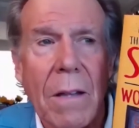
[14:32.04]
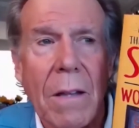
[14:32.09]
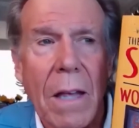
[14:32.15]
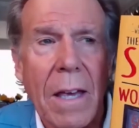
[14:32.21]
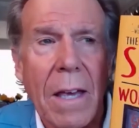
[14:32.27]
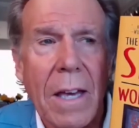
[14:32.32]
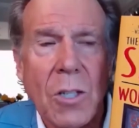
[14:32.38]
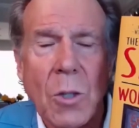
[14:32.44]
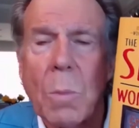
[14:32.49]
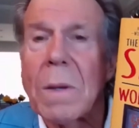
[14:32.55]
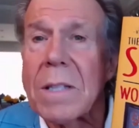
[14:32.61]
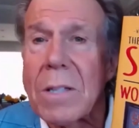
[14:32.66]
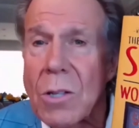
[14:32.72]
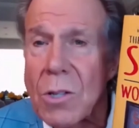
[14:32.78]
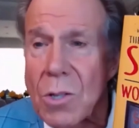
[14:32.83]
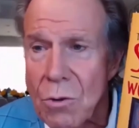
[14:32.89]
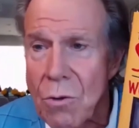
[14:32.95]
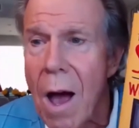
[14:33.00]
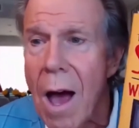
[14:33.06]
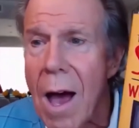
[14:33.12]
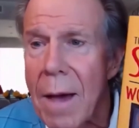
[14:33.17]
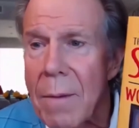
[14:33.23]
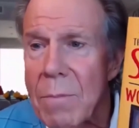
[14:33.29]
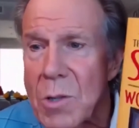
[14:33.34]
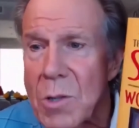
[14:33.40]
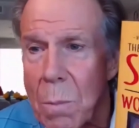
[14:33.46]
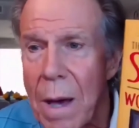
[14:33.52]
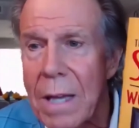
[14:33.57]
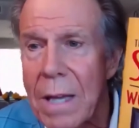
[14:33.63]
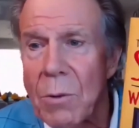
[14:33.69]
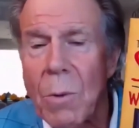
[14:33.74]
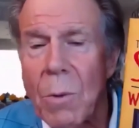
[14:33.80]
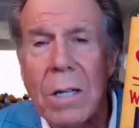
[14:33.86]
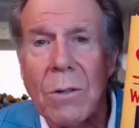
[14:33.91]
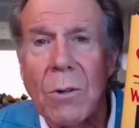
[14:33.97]
he has been described, Spike
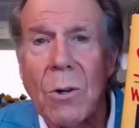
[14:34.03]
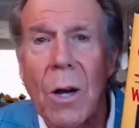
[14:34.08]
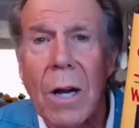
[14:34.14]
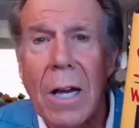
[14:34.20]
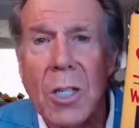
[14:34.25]
the Wonder Dog